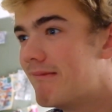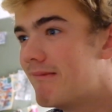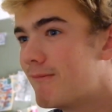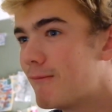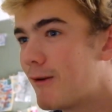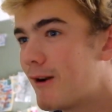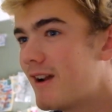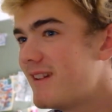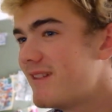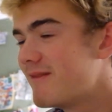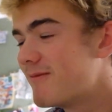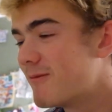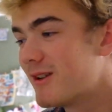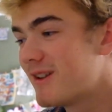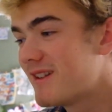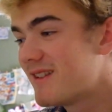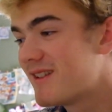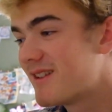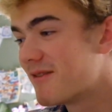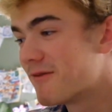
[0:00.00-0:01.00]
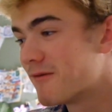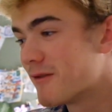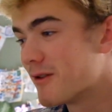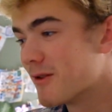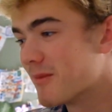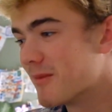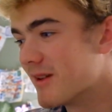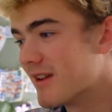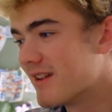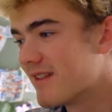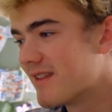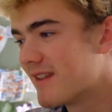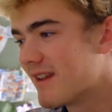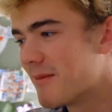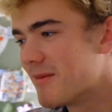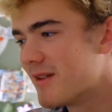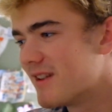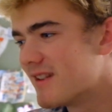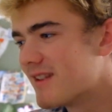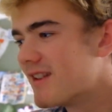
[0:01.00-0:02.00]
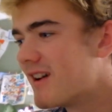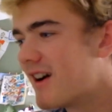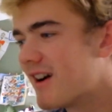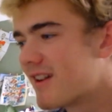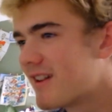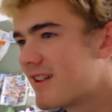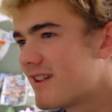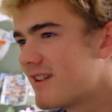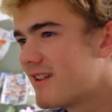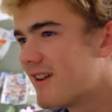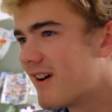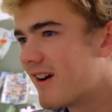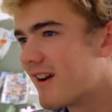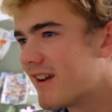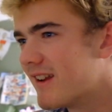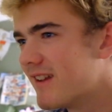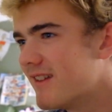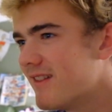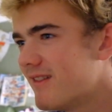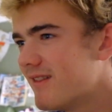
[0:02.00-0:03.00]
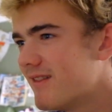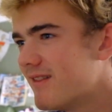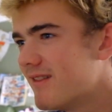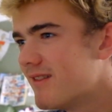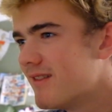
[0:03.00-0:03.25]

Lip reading: Right? What does defer mean? That means not got in.